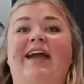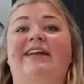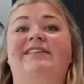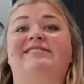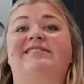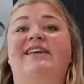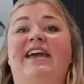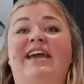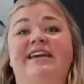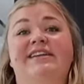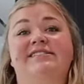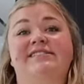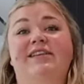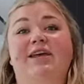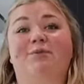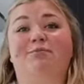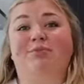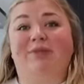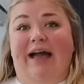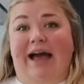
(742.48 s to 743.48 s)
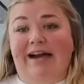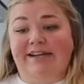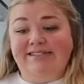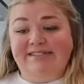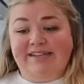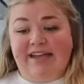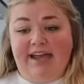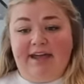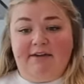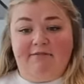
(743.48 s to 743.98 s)
it tastes like
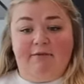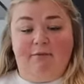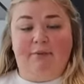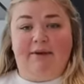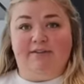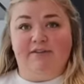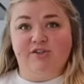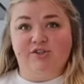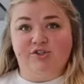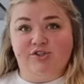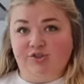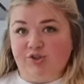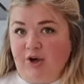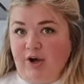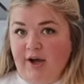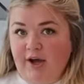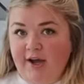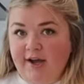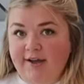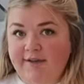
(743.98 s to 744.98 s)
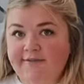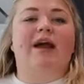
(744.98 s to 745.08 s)
plastic from like the straw.